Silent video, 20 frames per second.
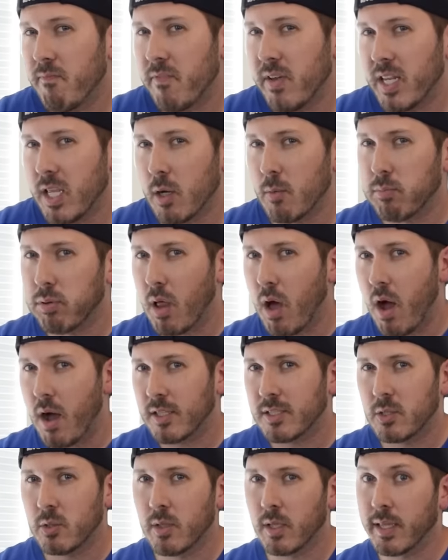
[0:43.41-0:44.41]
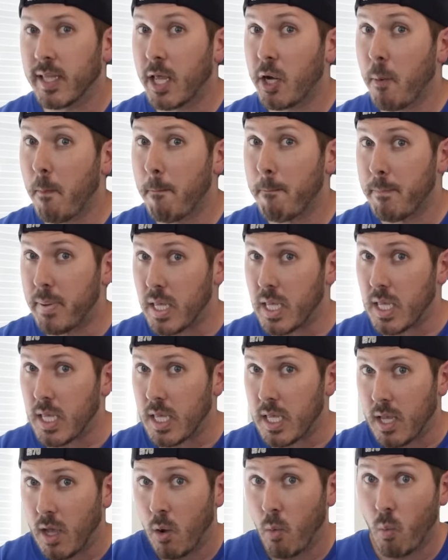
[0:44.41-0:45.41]
video blog to the letter
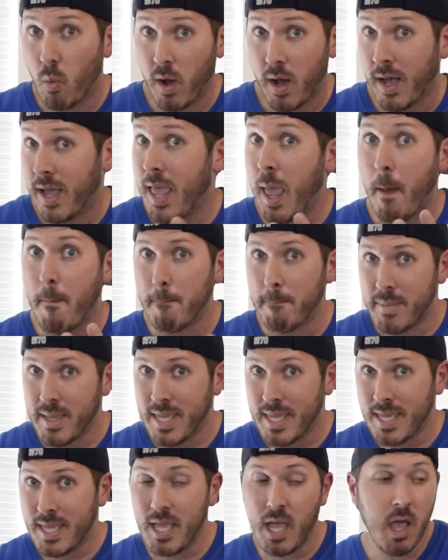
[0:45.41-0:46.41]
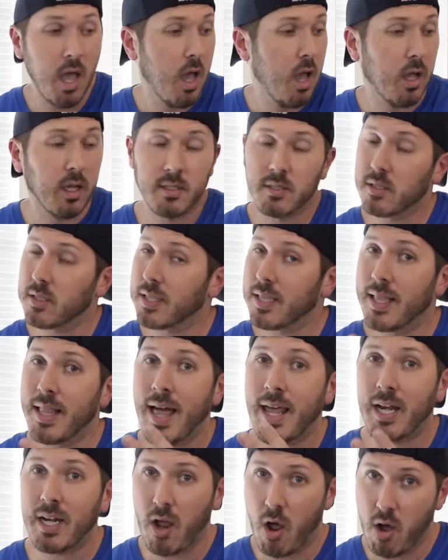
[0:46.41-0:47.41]
B. Why B? There's a
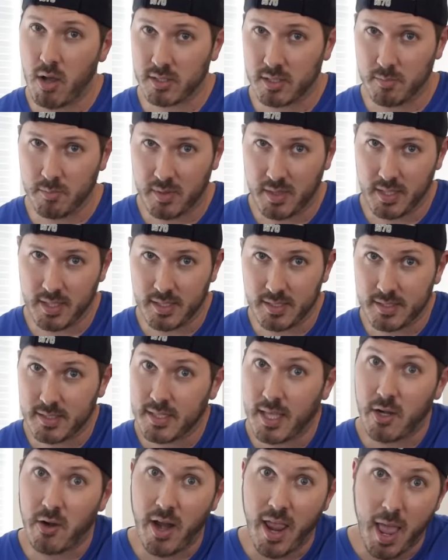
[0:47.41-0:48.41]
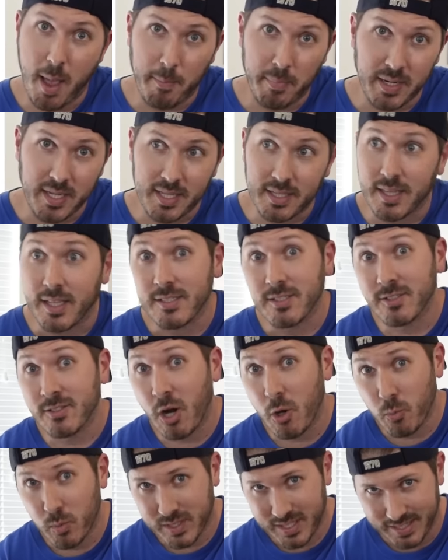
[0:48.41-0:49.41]
lot of awesome things that are happening that
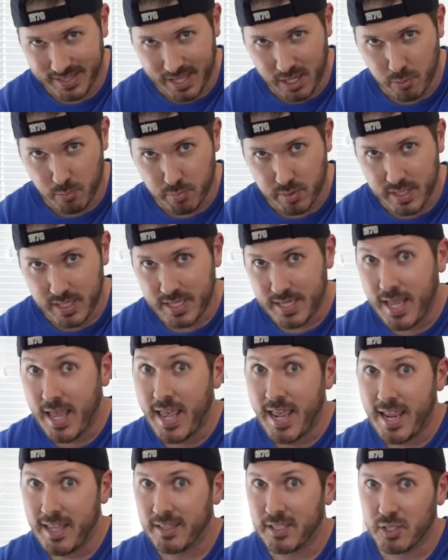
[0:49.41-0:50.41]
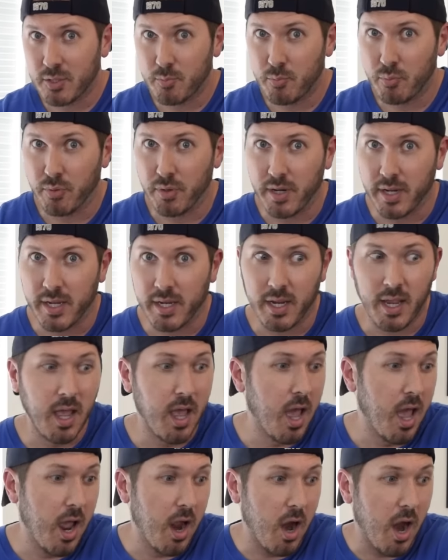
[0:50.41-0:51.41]
start with the letter B in the spring,
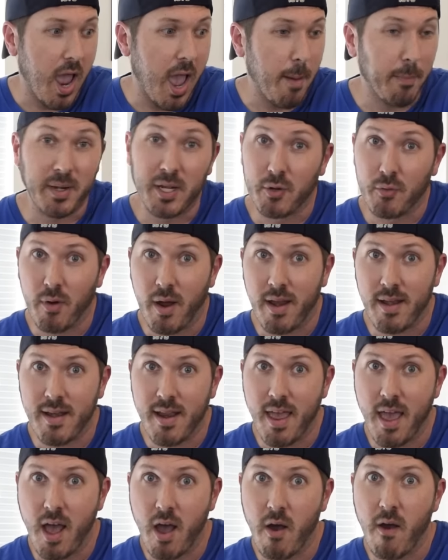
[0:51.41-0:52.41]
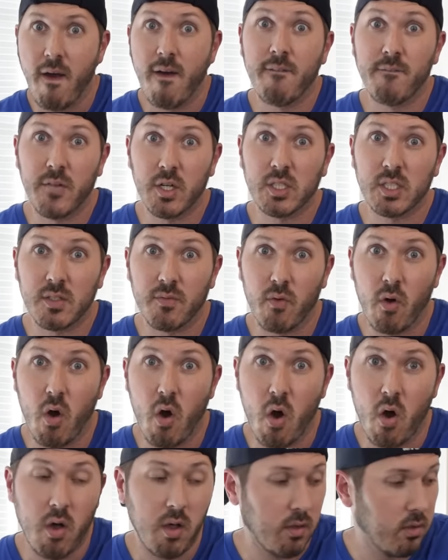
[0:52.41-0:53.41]
happening right now. First of
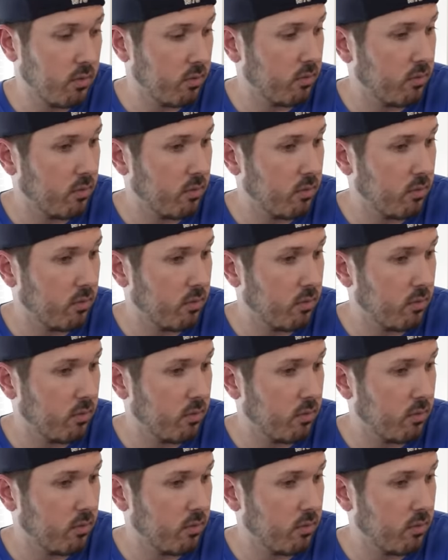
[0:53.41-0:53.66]
all,